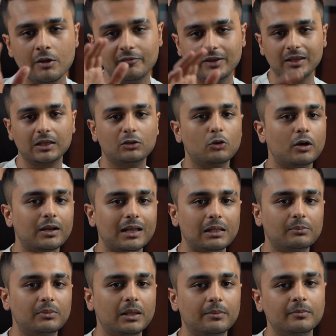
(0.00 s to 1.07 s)
we cannot
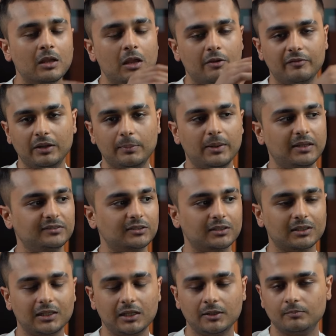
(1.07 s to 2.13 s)
help them, we
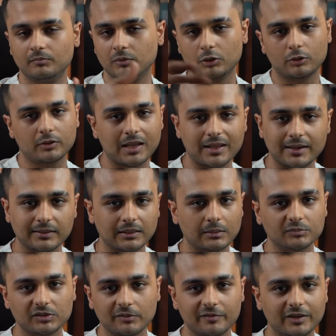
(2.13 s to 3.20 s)
basically direct them
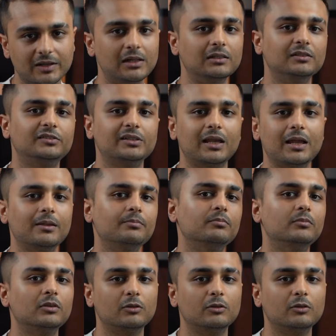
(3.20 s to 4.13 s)
somewhere else and